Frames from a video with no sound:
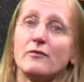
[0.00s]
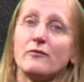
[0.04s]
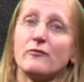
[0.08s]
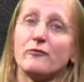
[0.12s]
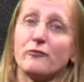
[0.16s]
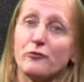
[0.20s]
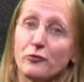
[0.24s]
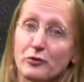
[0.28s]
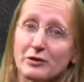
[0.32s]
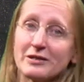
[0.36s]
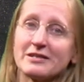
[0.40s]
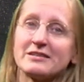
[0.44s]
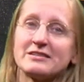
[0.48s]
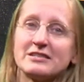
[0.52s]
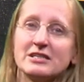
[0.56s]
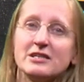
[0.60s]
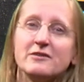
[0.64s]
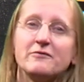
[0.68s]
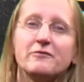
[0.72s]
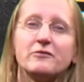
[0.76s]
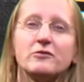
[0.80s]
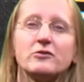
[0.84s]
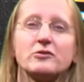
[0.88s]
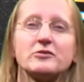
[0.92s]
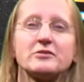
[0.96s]
For the
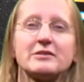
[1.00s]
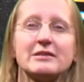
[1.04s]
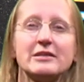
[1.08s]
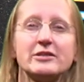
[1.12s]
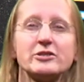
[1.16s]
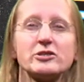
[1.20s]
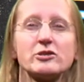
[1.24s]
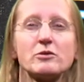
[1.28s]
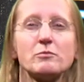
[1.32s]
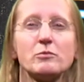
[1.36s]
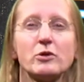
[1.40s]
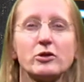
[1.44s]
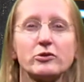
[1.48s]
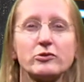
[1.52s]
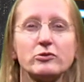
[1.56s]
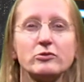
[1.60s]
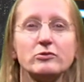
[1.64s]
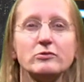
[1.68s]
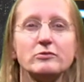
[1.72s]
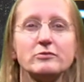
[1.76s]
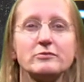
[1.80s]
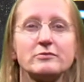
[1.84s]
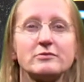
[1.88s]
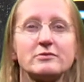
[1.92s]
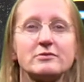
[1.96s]
default linear
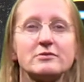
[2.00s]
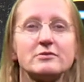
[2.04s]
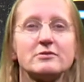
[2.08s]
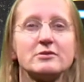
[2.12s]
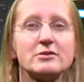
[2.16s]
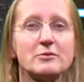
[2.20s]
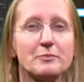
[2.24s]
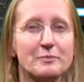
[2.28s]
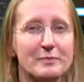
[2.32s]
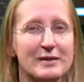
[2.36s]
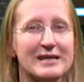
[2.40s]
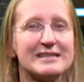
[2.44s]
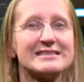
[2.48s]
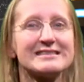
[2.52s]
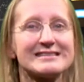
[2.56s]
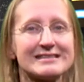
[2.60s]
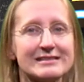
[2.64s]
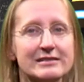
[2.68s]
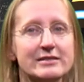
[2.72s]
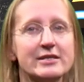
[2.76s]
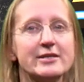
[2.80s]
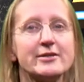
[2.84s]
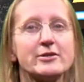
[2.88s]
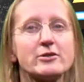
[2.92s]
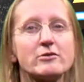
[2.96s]
model, the best
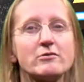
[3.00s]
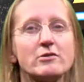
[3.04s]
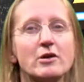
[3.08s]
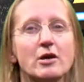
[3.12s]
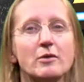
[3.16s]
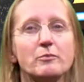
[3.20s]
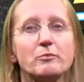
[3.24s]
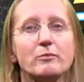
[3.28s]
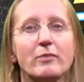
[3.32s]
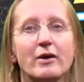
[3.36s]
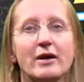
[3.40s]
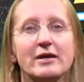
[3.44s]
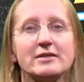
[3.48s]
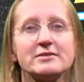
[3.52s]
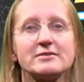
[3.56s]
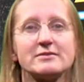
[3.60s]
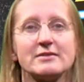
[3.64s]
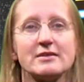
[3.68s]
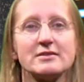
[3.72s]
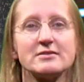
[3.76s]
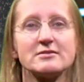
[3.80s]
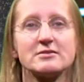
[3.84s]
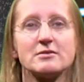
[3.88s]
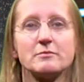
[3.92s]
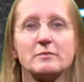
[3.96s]
linear unbiased
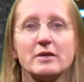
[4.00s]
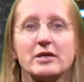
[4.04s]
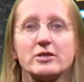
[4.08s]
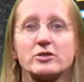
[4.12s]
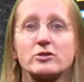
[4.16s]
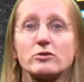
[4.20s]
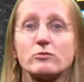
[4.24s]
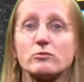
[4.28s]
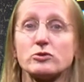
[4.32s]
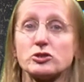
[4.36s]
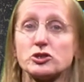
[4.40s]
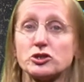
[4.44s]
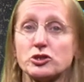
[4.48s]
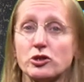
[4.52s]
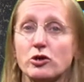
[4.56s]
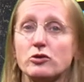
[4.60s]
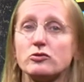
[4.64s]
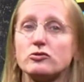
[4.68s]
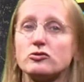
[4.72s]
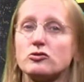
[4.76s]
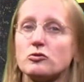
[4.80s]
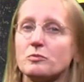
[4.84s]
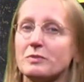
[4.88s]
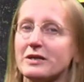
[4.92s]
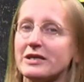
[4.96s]
estimator was
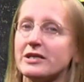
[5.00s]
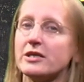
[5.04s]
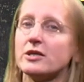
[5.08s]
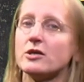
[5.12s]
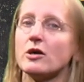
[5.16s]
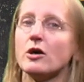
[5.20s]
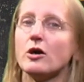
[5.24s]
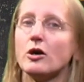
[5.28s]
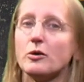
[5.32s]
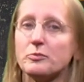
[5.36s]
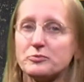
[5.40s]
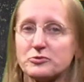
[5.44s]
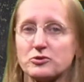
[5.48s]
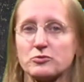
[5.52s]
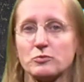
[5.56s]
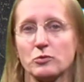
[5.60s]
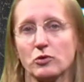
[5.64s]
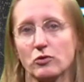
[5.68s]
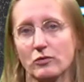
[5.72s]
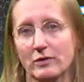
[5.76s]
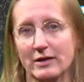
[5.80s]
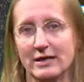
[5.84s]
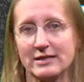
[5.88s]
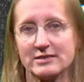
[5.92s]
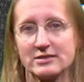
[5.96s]
shown to be the
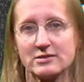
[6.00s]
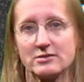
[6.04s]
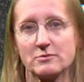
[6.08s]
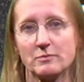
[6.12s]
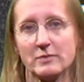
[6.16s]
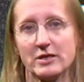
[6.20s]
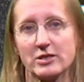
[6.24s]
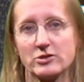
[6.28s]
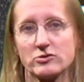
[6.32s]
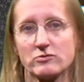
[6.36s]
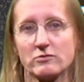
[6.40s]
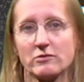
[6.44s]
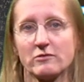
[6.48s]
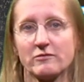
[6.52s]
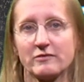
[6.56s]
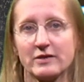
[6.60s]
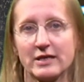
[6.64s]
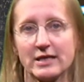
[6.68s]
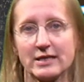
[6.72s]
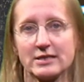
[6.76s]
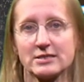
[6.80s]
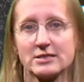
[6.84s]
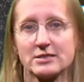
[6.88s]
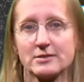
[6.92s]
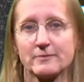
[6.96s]
optimal estimator of
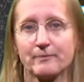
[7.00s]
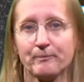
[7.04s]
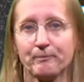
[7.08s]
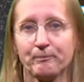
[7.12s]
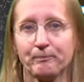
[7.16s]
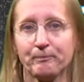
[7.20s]
x.